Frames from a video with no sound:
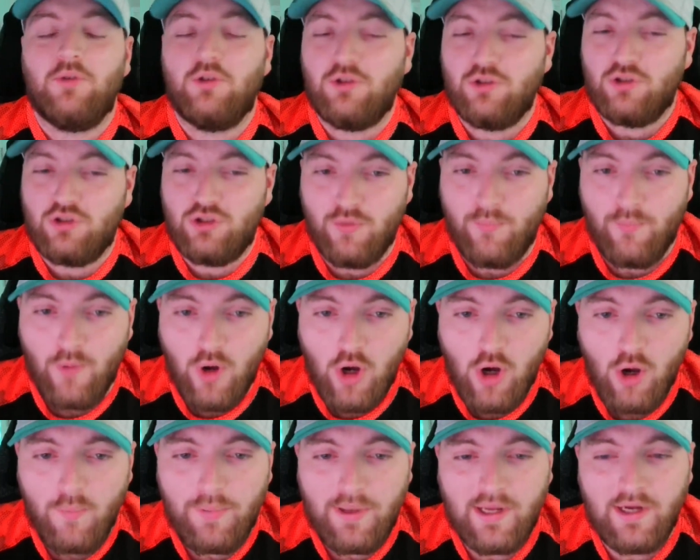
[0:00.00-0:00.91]

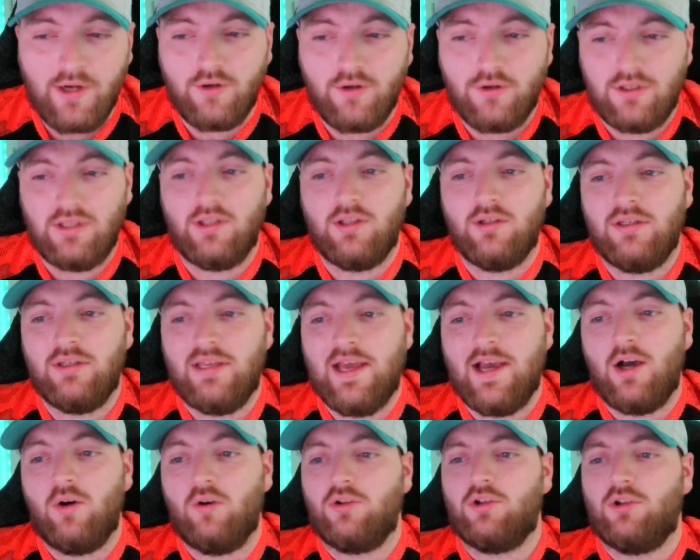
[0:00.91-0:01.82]
Jamal Perry.
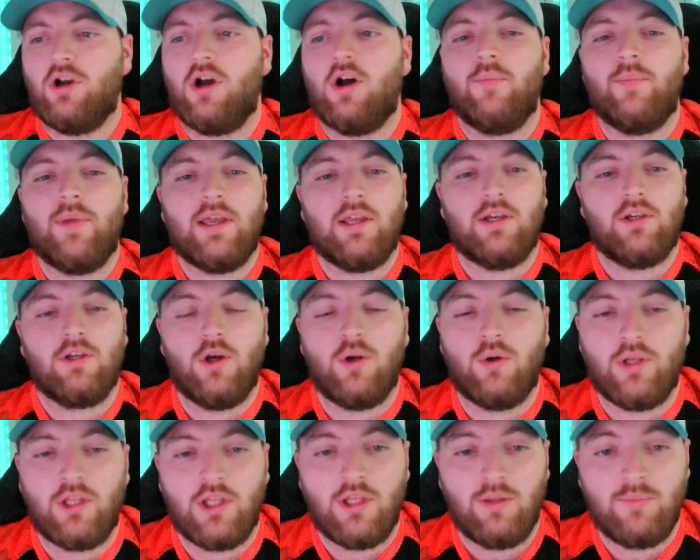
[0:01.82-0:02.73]
Now, y'all might know
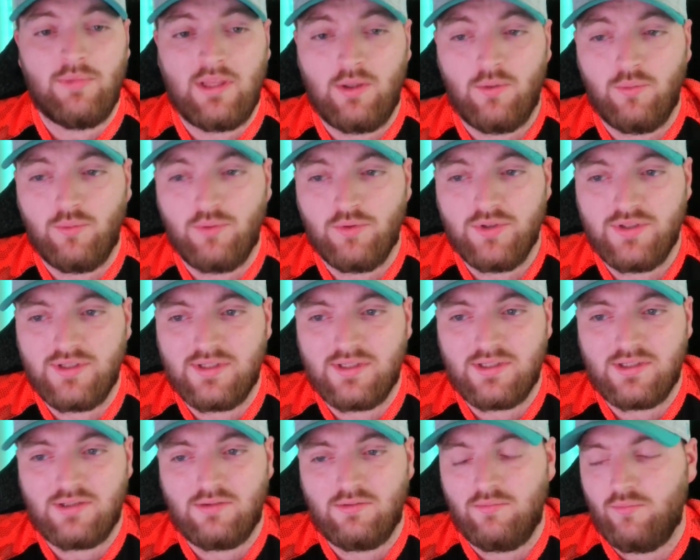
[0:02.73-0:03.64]
him. He
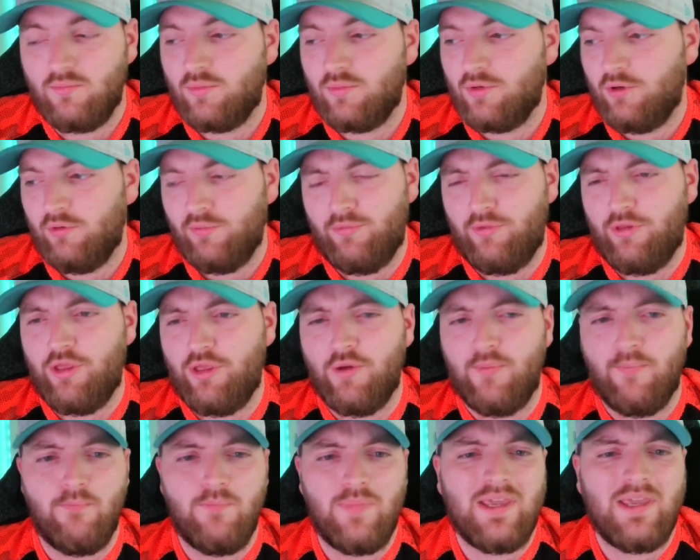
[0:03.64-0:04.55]
was the
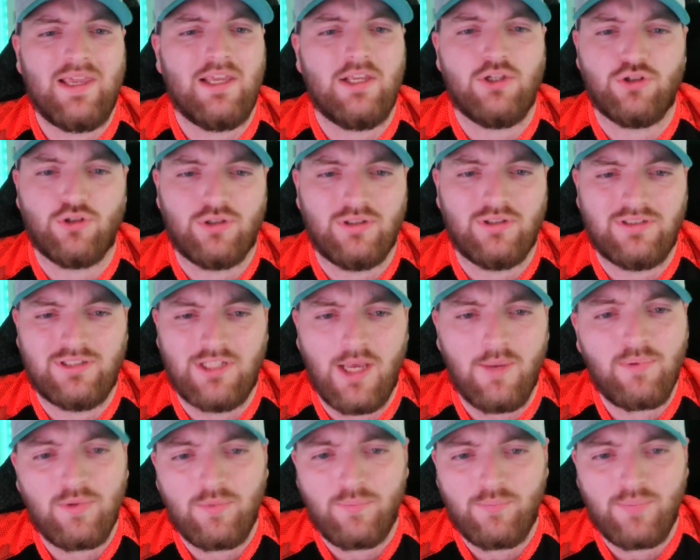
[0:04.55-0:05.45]
major
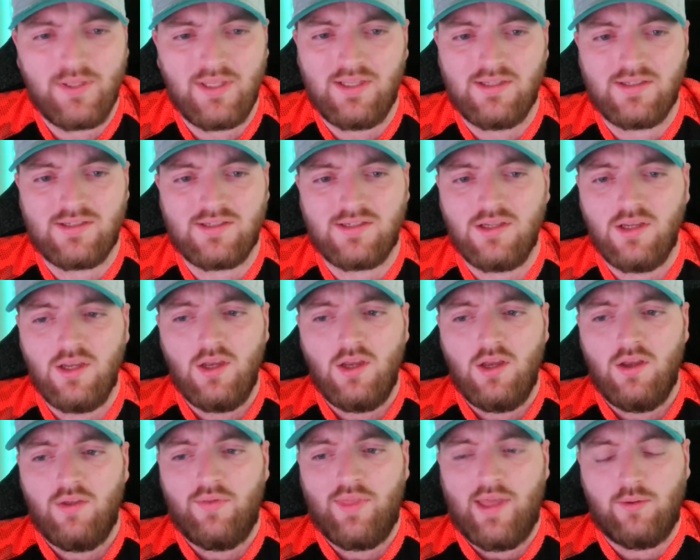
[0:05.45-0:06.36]
depth piece
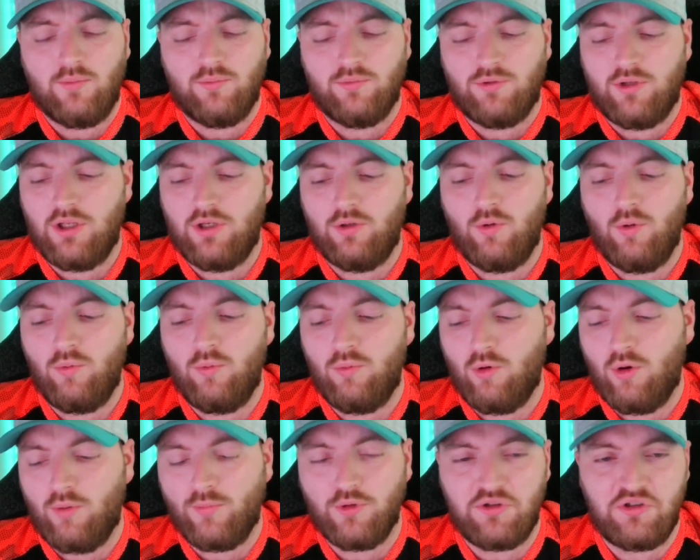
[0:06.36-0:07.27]
that could
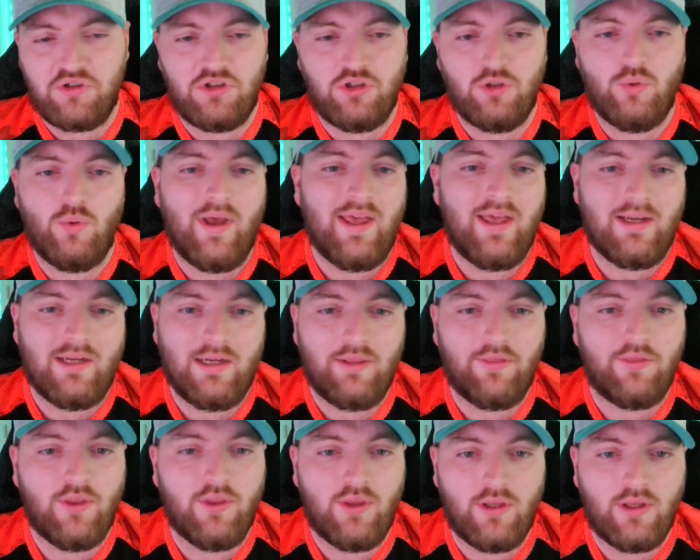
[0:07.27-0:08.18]
almost do
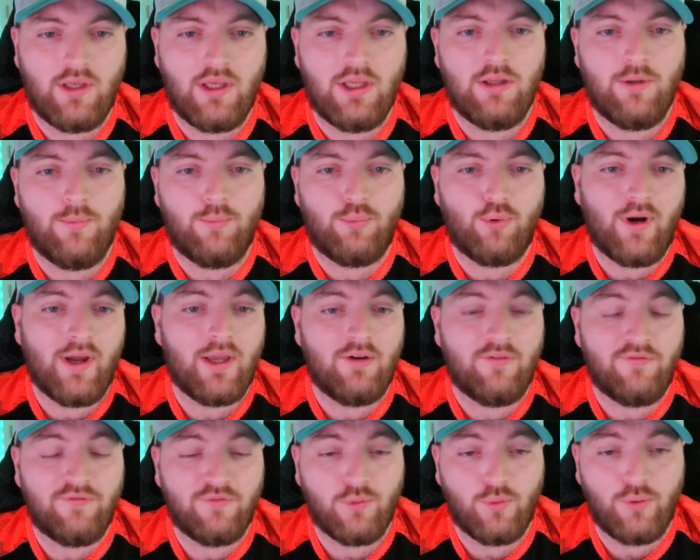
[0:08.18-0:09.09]
anything in the Brian
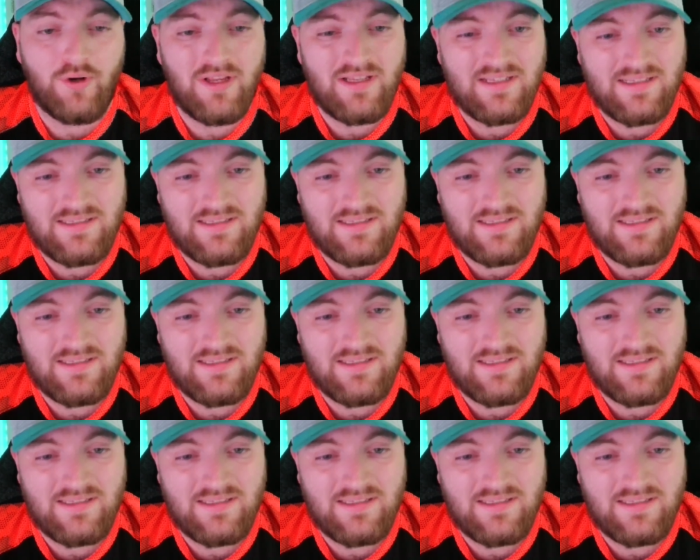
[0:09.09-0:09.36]
Flores